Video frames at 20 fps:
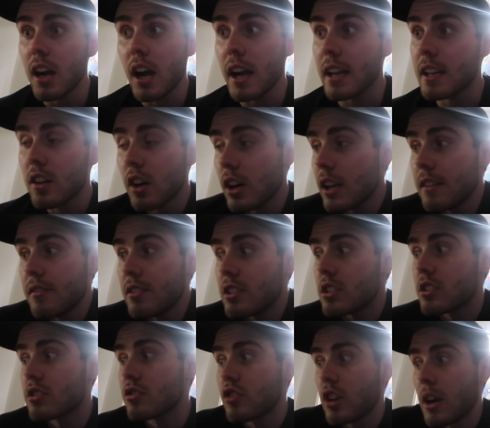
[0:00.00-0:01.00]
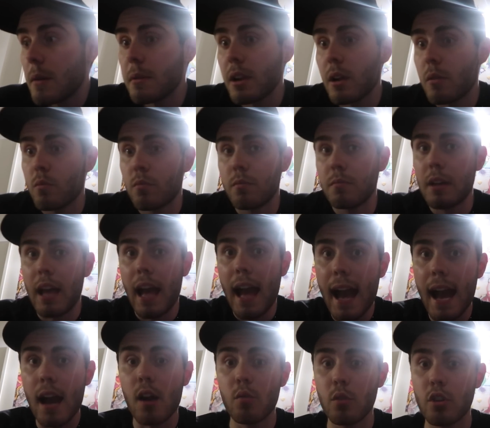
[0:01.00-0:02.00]
I can't even describe like
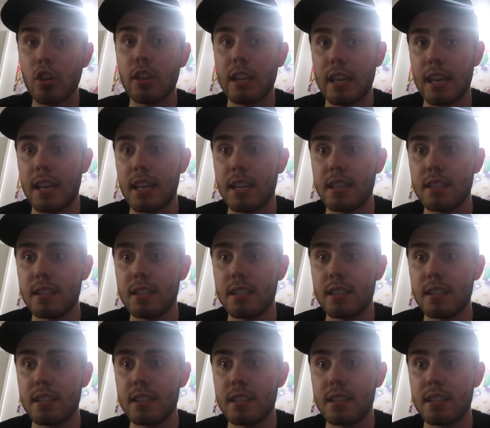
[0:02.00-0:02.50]
how good it